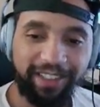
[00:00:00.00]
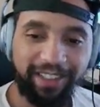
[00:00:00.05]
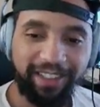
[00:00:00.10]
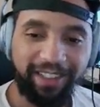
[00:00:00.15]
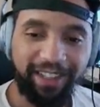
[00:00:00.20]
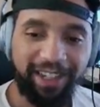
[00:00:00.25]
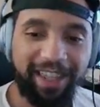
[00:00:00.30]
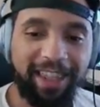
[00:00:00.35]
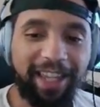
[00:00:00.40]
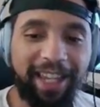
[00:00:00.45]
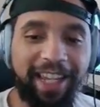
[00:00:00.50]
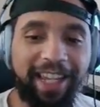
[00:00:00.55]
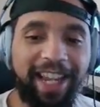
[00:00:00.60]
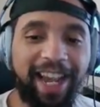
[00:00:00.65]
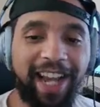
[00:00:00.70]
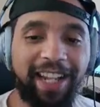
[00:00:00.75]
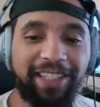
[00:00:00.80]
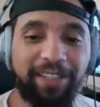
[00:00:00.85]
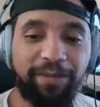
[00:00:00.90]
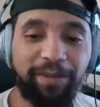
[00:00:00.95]
He
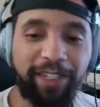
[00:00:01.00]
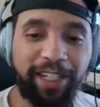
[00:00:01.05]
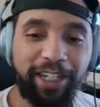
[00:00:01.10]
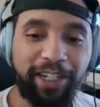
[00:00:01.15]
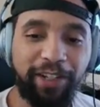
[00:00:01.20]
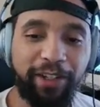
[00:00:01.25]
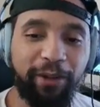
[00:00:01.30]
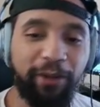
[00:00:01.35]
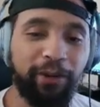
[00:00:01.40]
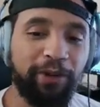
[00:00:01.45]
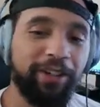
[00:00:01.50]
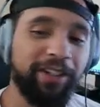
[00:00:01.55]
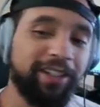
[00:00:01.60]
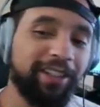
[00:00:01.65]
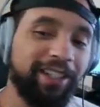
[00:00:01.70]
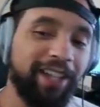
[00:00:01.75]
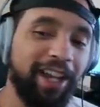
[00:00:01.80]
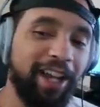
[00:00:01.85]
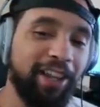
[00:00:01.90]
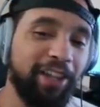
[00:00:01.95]
got some steel or
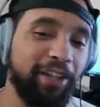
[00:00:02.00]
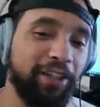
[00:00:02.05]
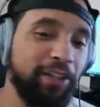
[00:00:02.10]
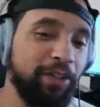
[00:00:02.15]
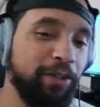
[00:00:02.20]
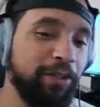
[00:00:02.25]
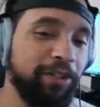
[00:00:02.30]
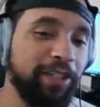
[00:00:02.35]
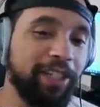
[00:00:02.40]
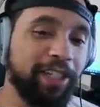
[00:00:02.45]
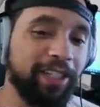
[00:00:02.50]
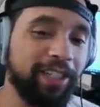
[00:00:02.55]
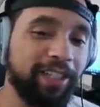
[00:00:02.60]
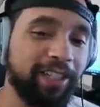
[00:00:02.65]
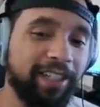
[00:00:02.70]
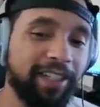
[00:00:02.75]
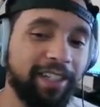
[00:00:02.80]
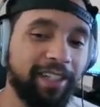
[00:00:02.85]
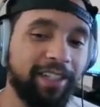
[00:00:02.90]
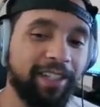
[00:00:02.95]
other dudes is
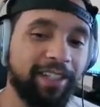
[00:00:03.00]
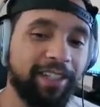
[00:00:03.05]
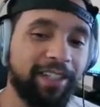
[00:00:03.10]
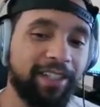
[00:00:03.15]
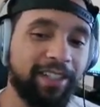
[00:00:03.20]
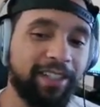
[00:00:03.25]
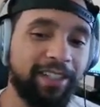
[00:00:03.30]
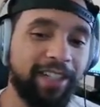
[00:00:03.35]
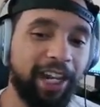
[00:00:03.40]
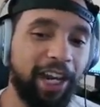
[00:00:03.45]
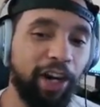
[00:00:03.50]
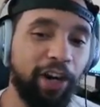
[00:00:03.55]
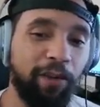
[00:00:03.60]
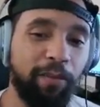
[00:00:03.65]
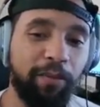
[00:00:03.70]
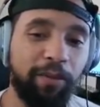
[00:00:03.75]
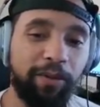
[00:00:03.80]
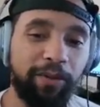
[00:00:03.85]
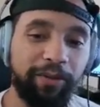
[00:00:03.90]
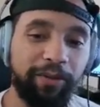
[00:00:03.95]
terrible.